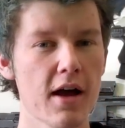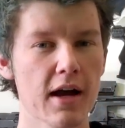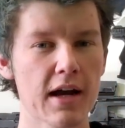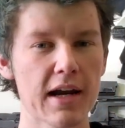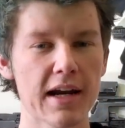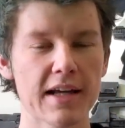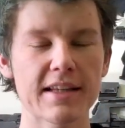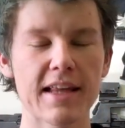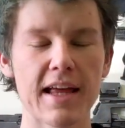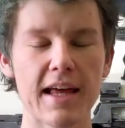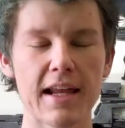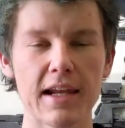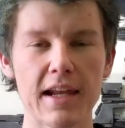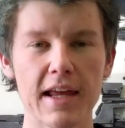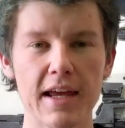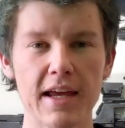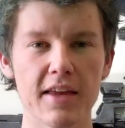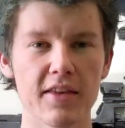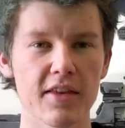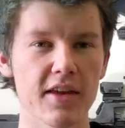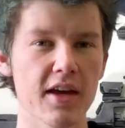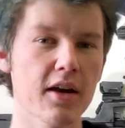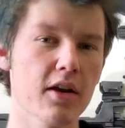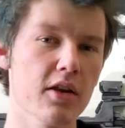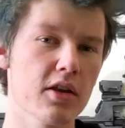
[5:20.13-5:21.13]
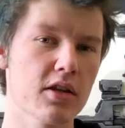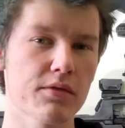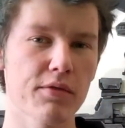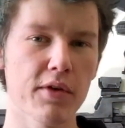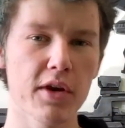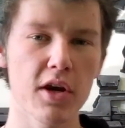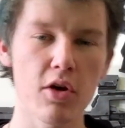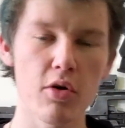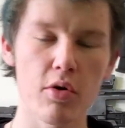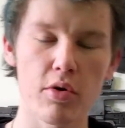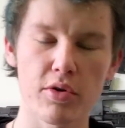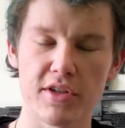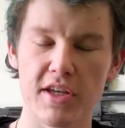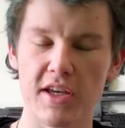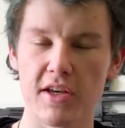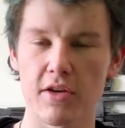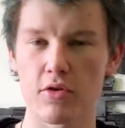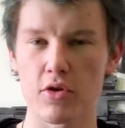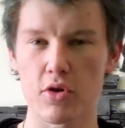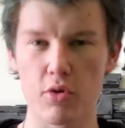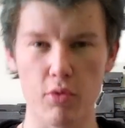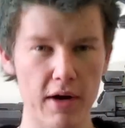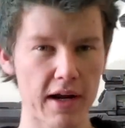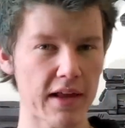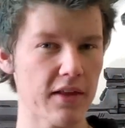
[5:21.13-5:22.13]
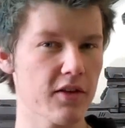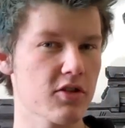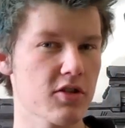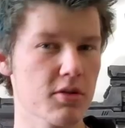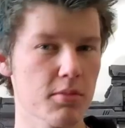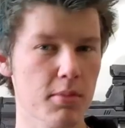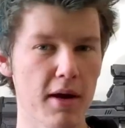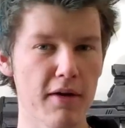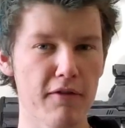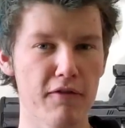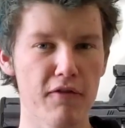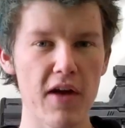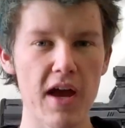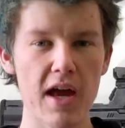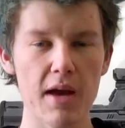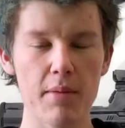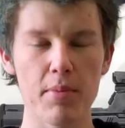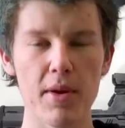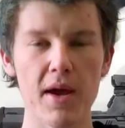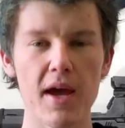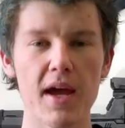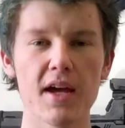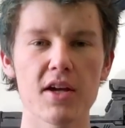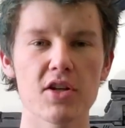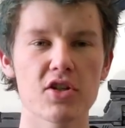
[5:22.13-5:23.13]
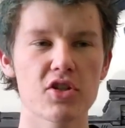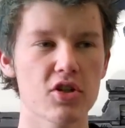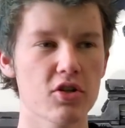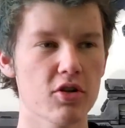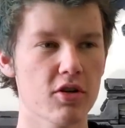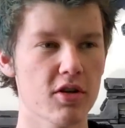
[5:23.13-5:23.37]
Click that link at the end of this video, it will take you directly to my fan page.